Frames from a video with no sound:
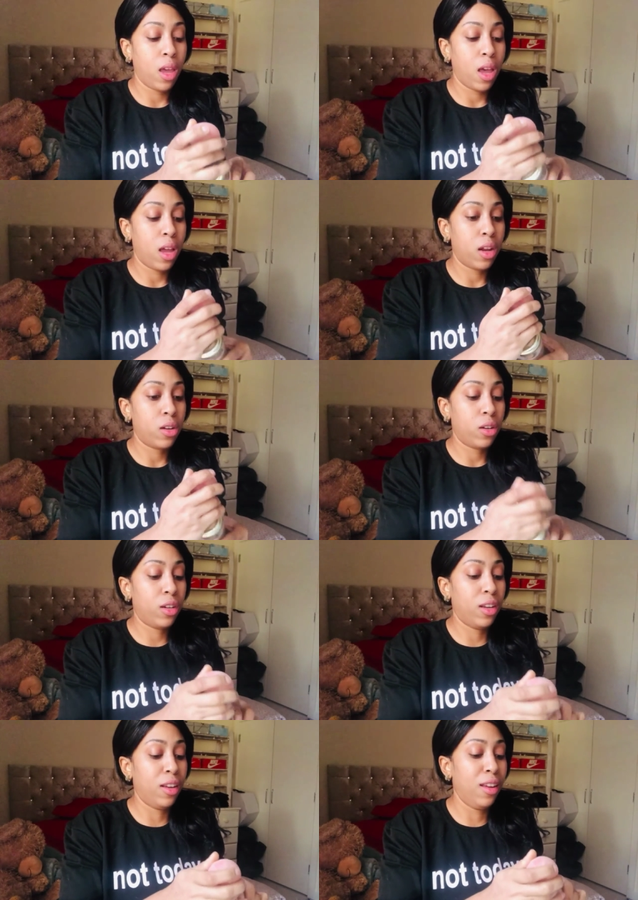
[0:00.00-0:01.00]
and
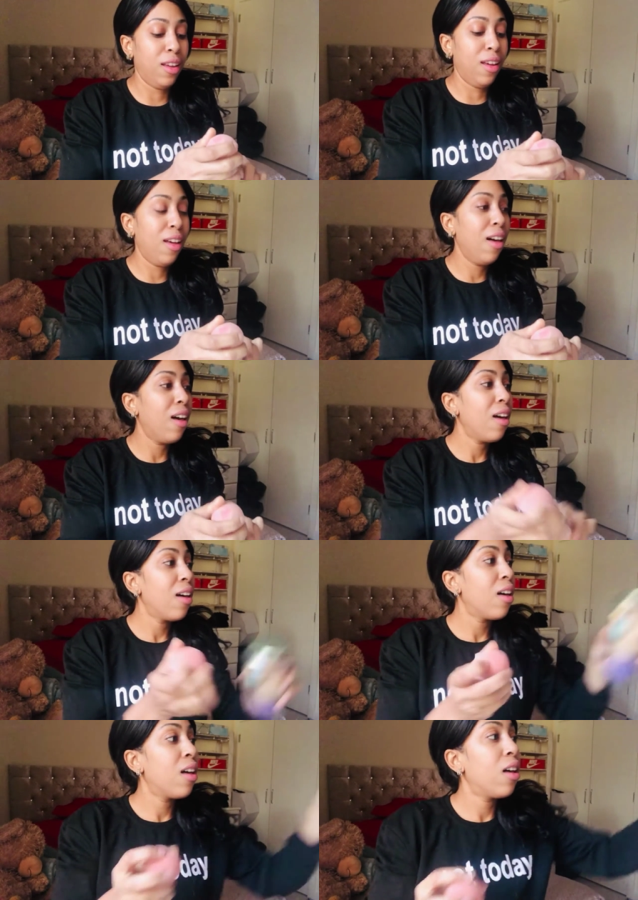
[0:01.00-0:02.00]

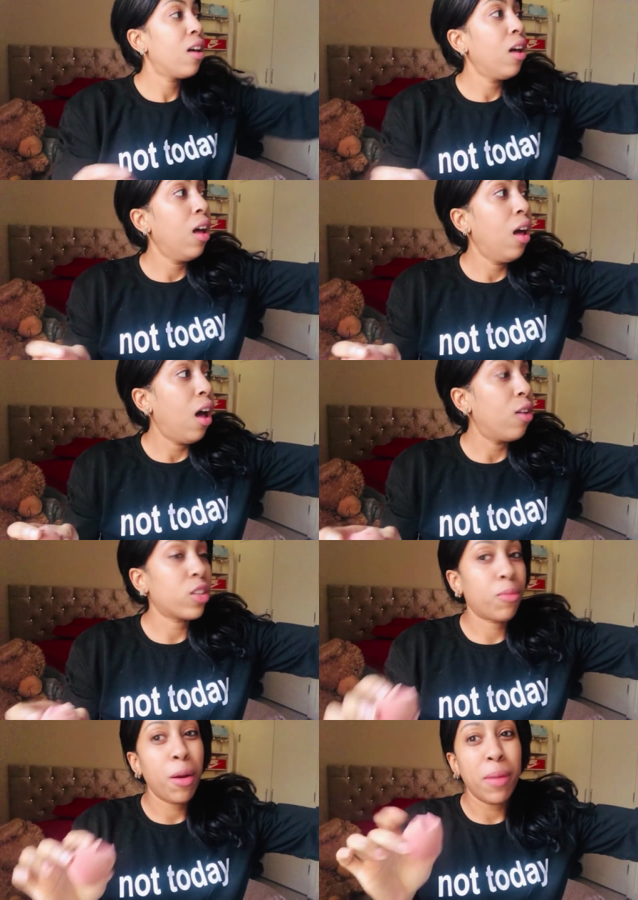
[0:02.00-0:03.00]
uh,
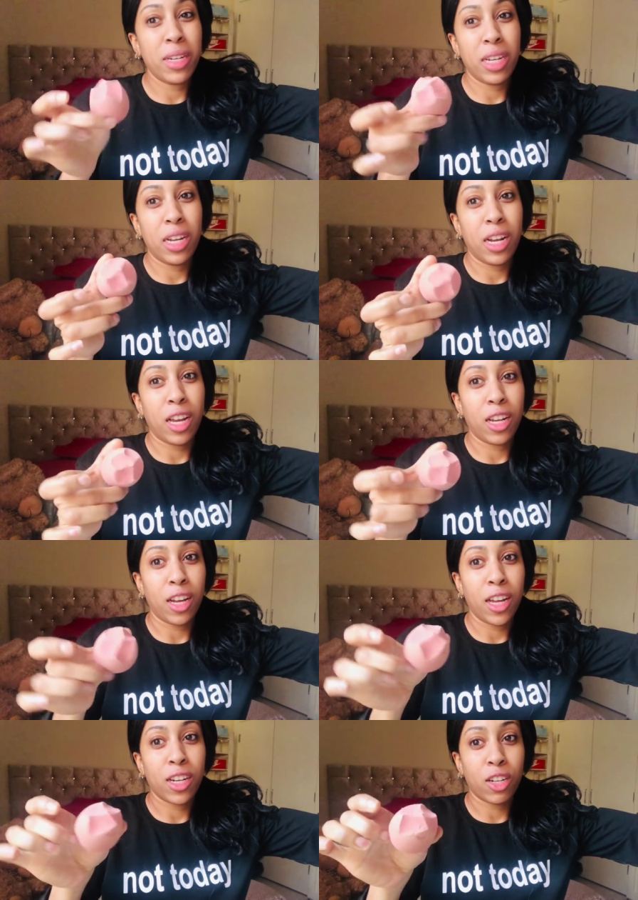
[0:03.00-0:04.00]
experimenting and I
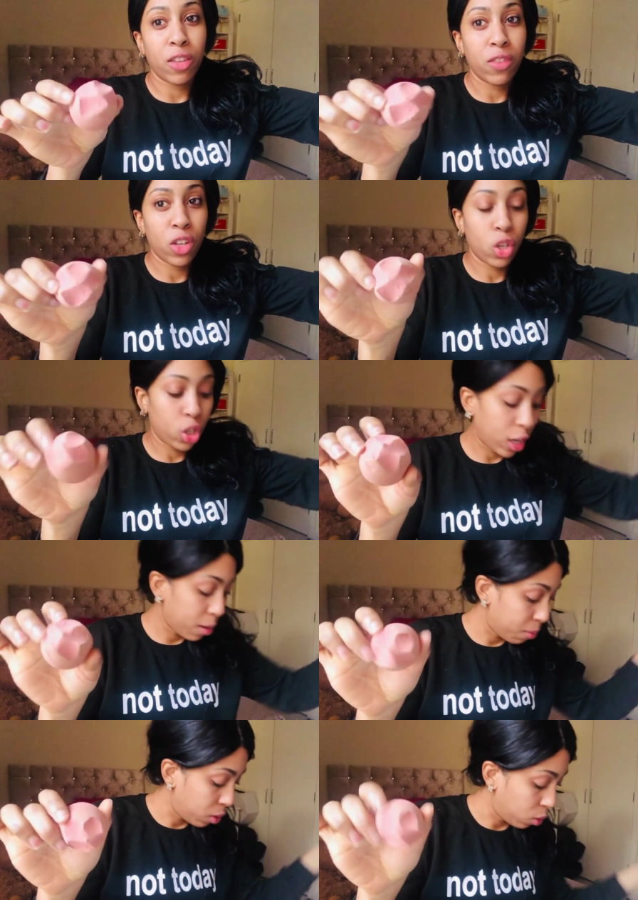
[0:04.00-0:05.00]
like on this shape